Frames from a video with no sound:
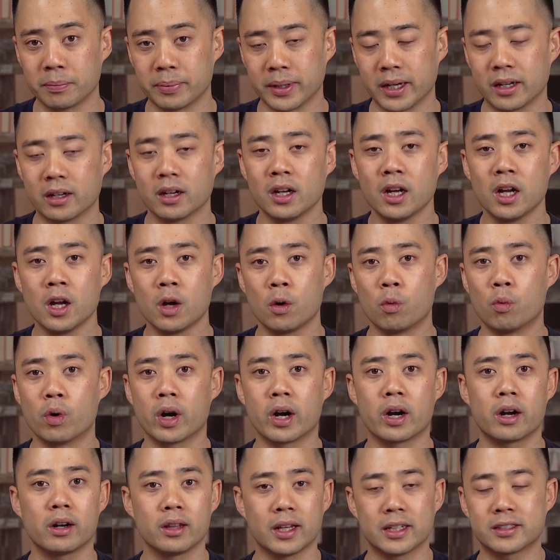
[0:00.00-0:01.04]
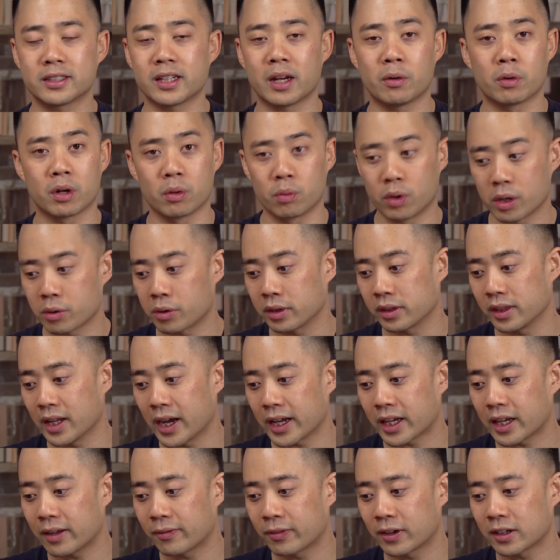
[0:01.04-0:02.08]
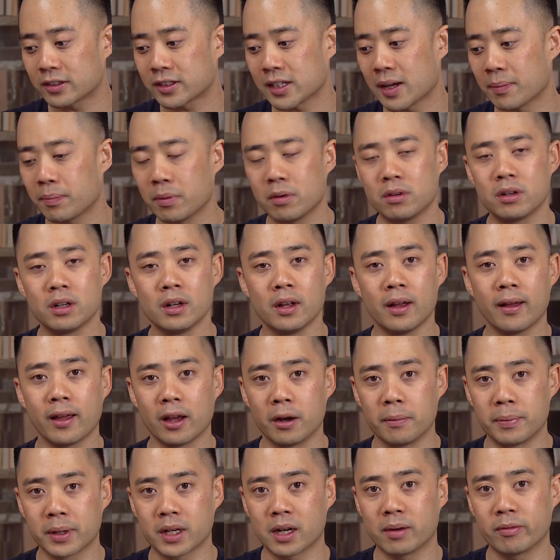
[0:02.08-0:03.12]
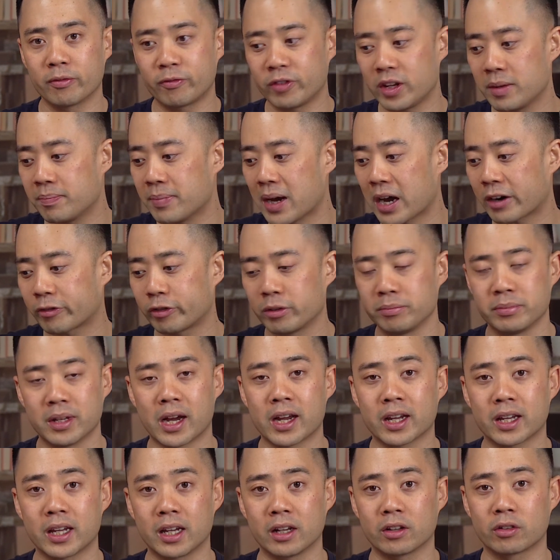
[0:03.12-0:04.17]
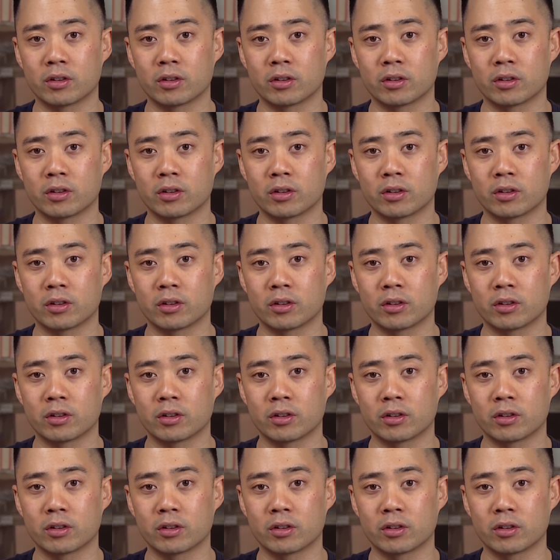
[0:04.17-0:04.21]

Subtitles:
bit where, let's say I want to work with Nike, for example, it'll become feedback from Nike.